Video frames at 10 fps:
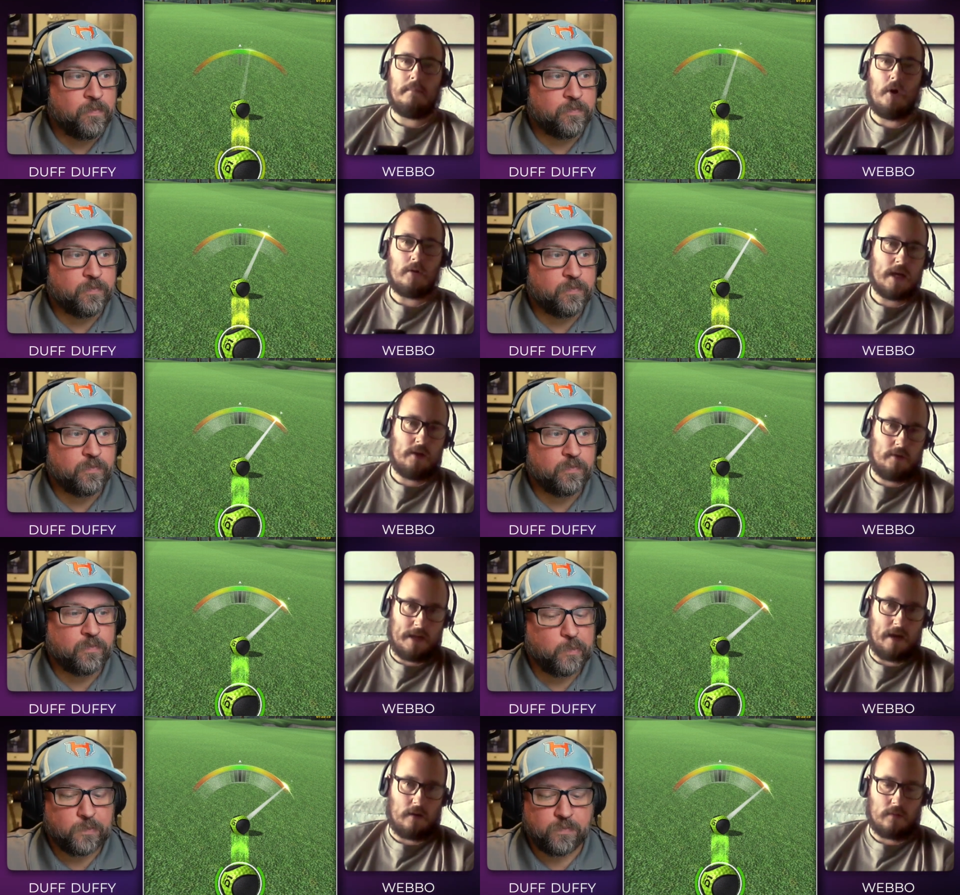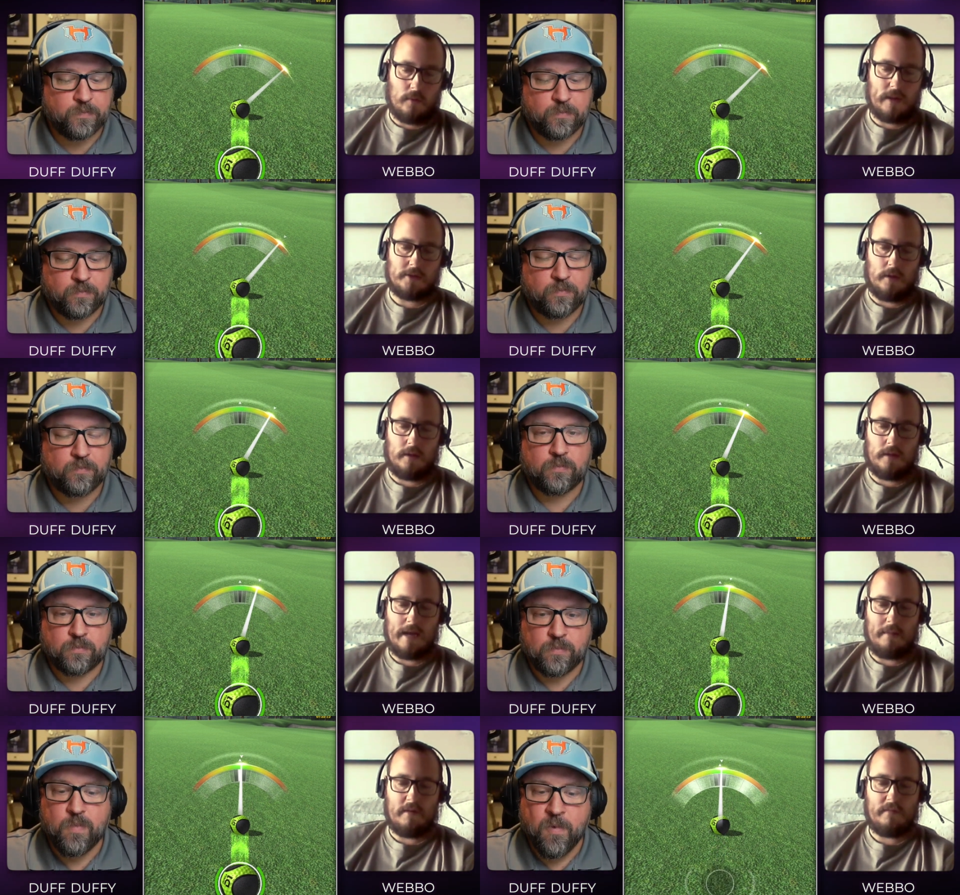Speaker 1: more accurate now quick shotting
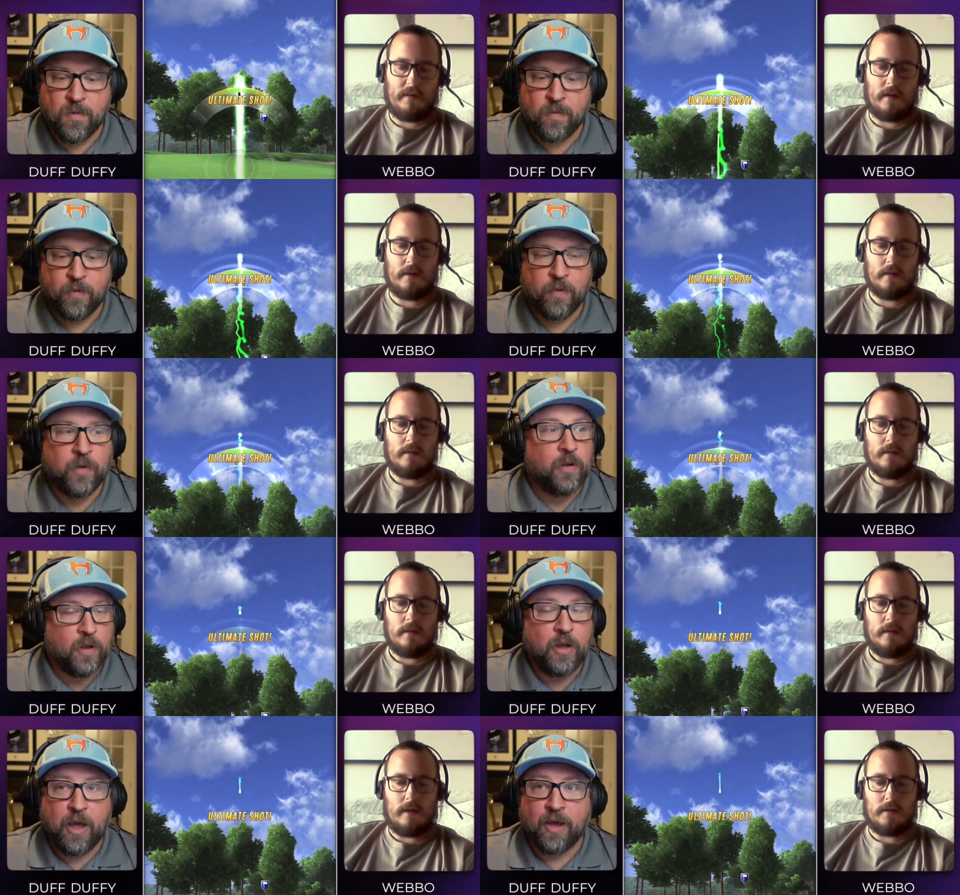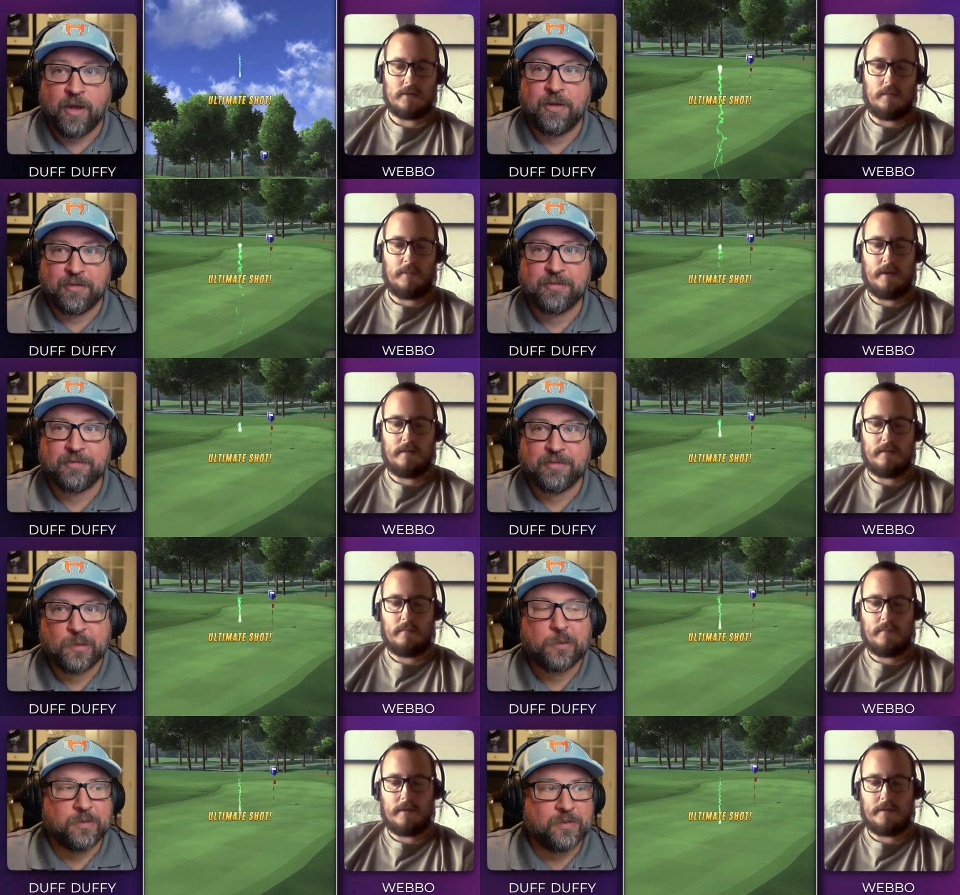than I am if I yeah. actually paid
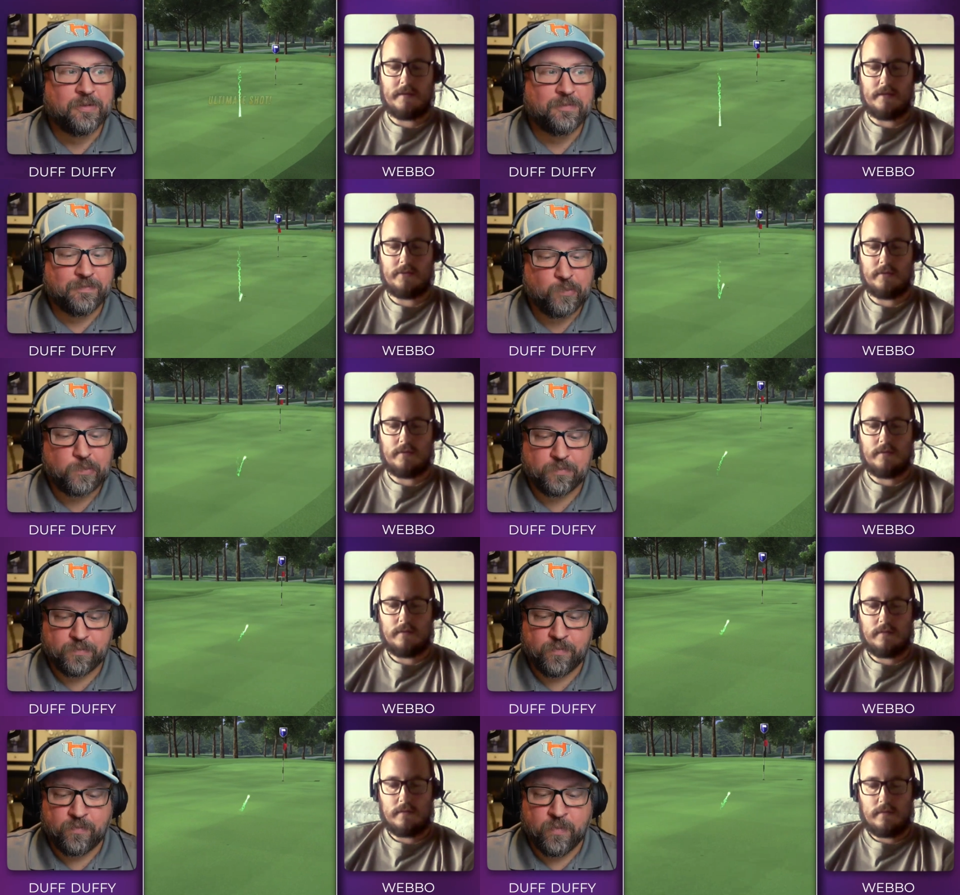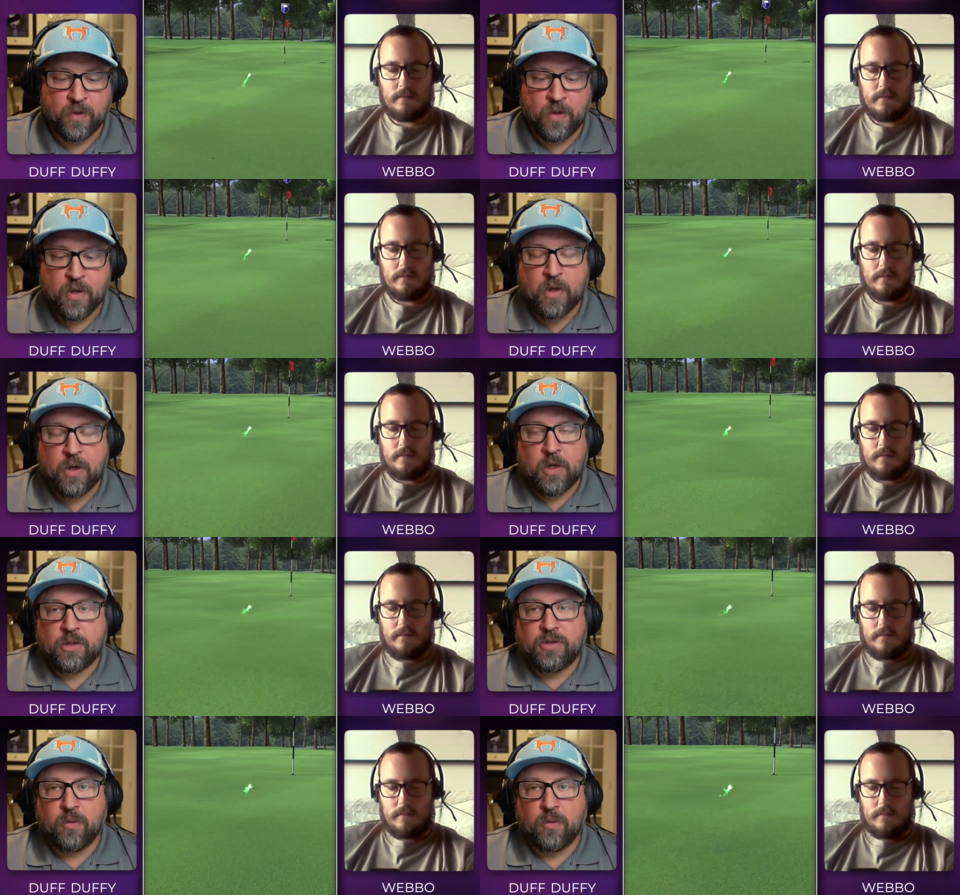paid attention.
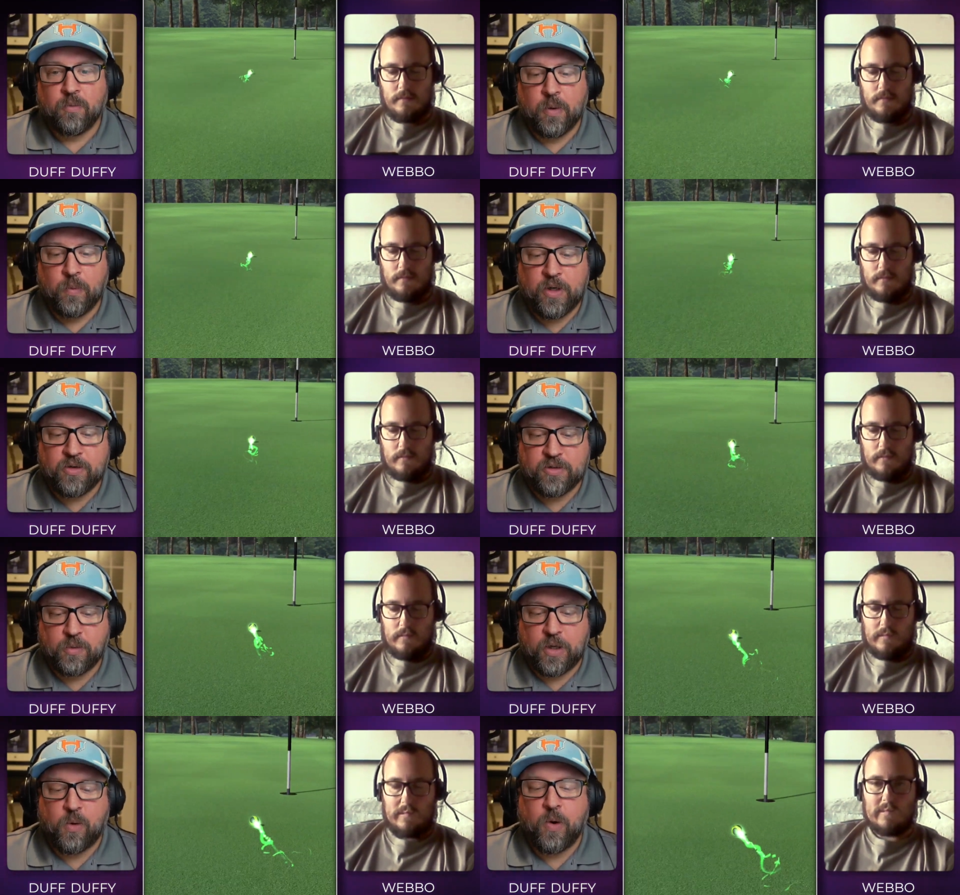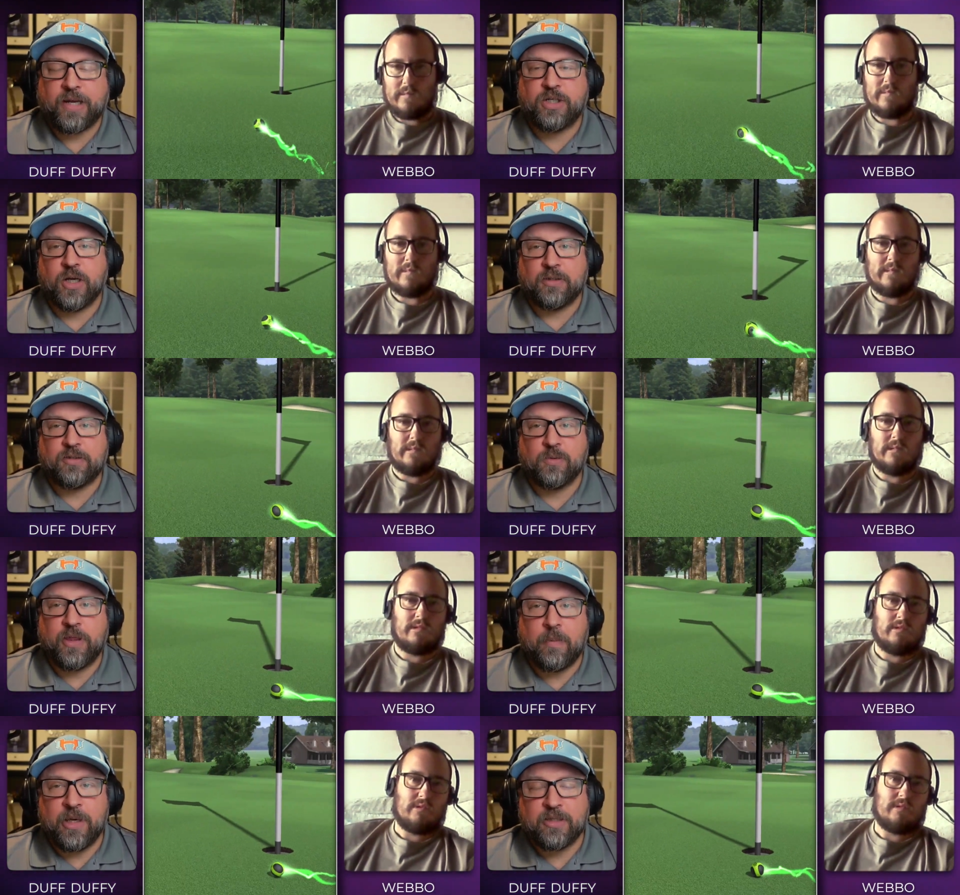So
Speaker 2: when we're using the word quick shot, so what
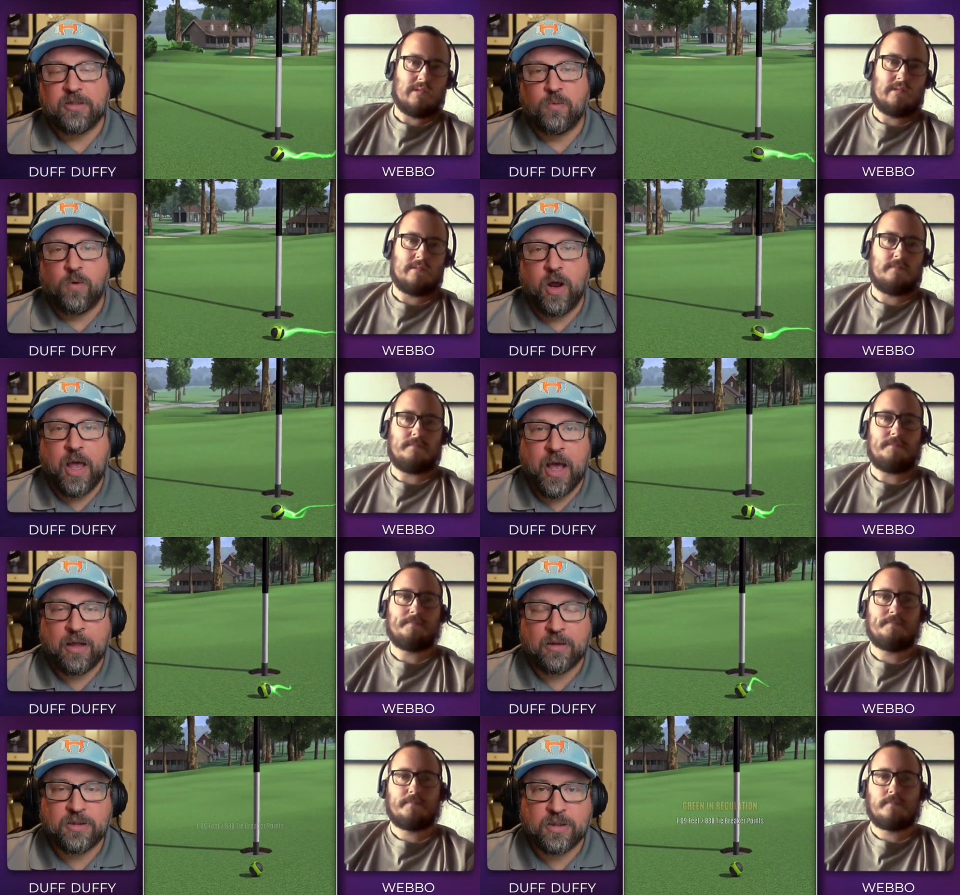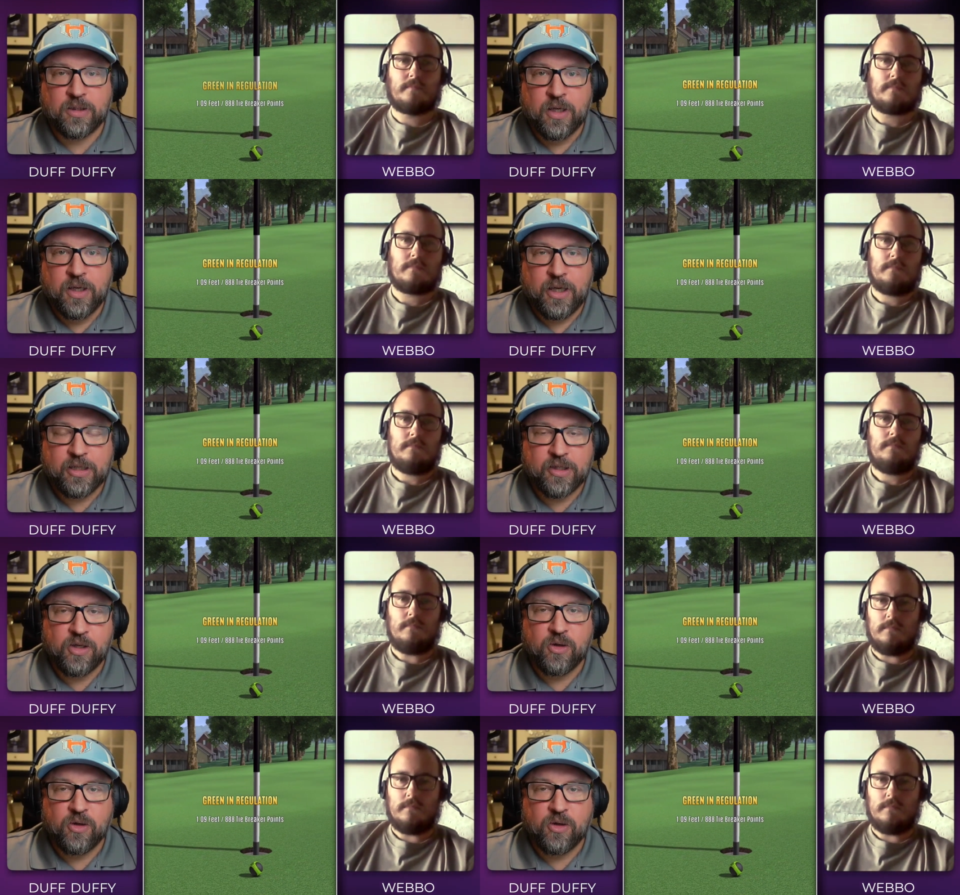that means is royales is, and you can